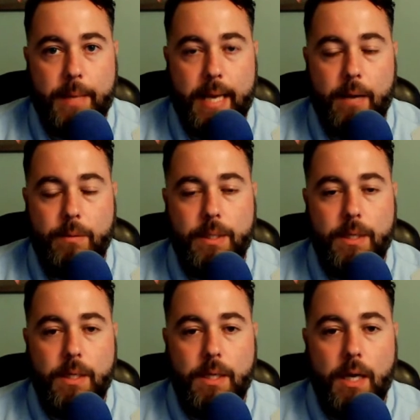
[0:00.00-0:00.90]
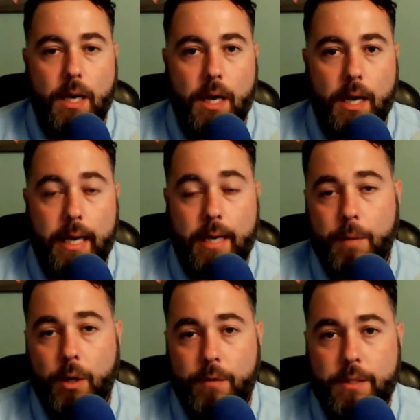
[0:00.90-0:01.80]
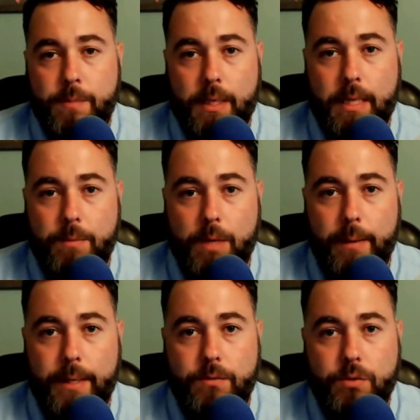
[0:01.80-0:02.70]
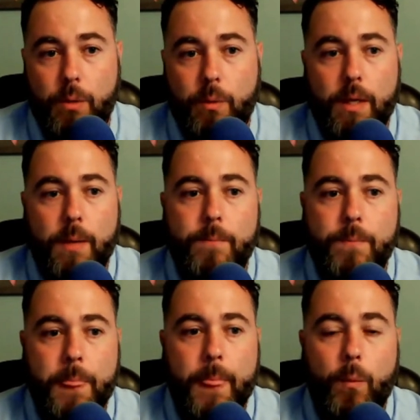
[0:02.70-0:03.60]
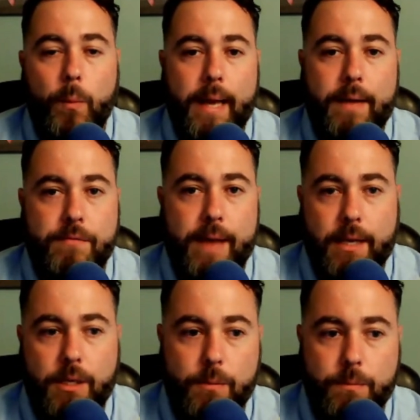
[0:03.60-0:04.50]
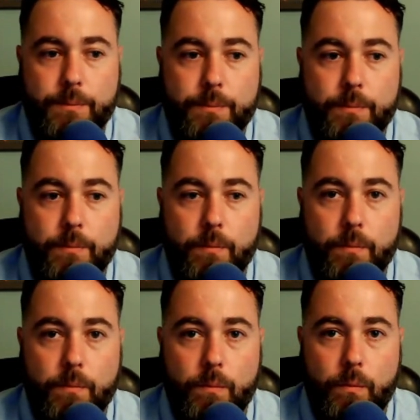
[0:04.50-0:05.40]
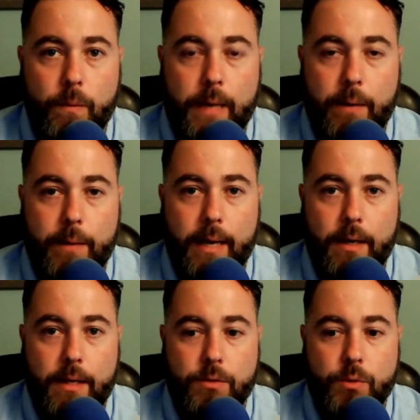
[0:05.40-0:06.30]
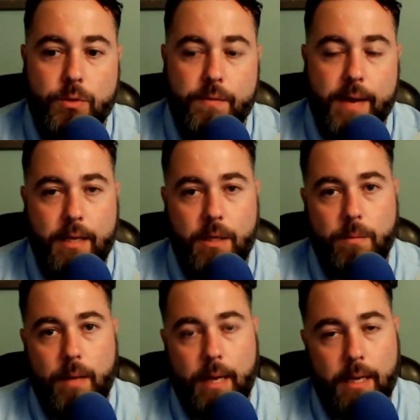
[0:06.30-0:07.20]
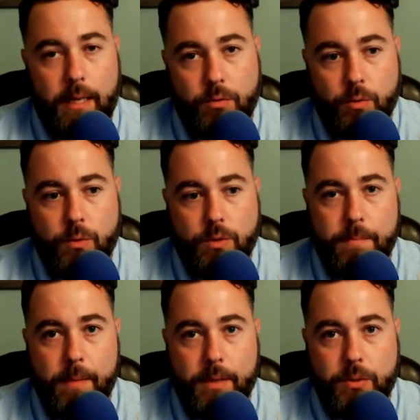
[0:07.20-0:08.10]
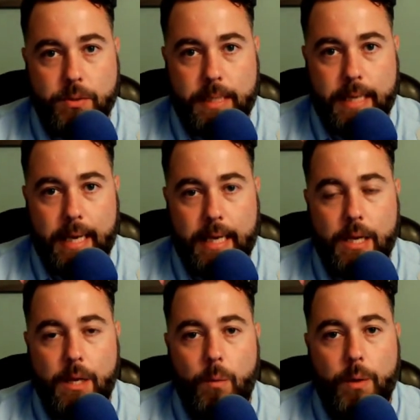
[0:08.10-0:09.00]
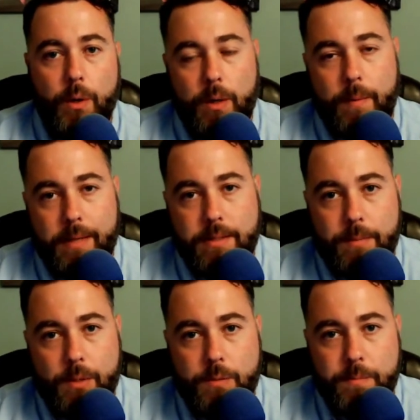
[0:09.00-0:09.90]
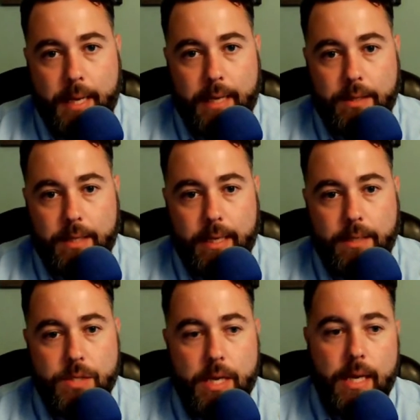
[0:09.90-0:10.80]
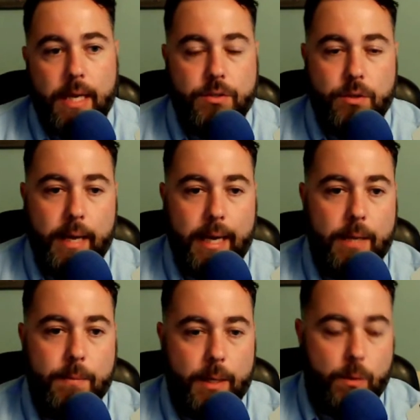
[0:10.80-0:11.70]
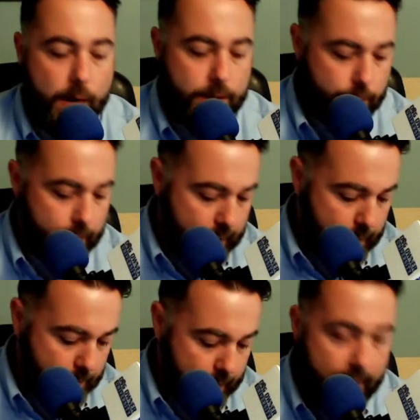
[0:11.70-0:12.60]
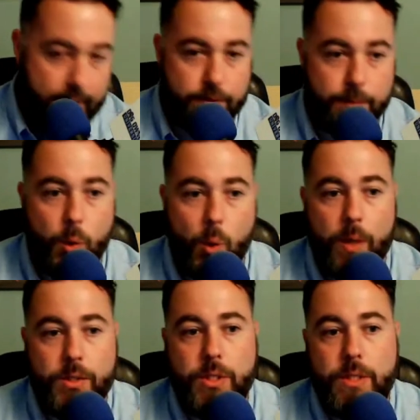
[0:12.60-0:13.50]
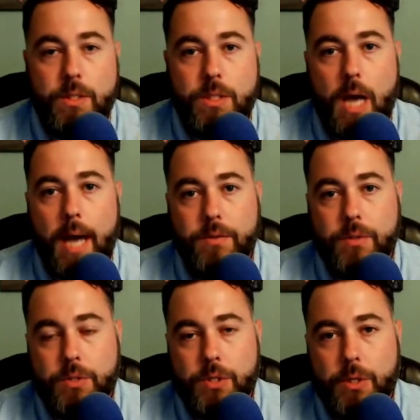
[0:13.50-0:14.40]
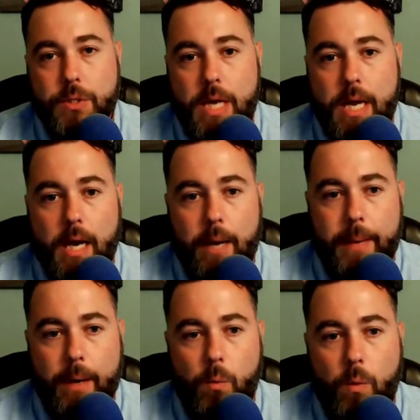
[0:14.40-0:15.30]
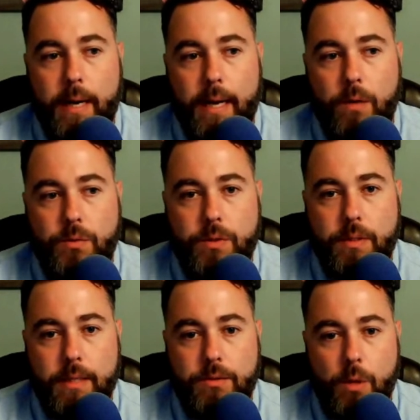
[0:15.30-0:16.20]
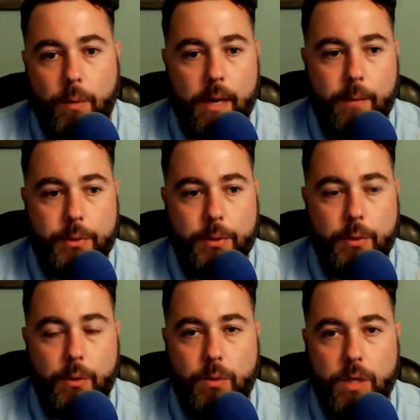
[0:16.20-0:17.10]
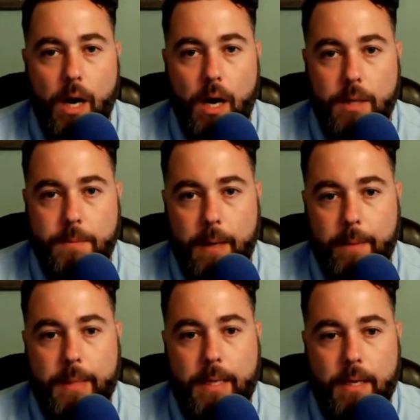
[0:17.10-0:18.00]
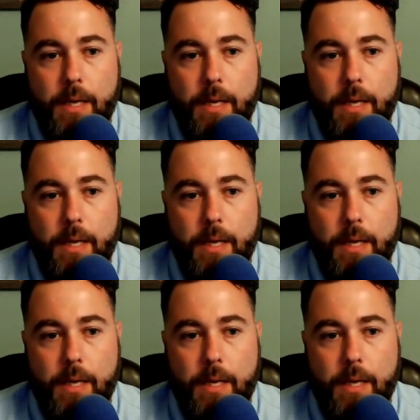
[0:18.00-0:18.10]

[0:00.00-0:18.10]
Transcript: out, and it motivates me to keep going. So we have vacuum. We know how to introduce the vacuum and introduce the muzzle today. We heard about some of those big things. Is there anybody watching right now that might have some questions, thoughts, concerns about what else that's going on with their new dog, puppy,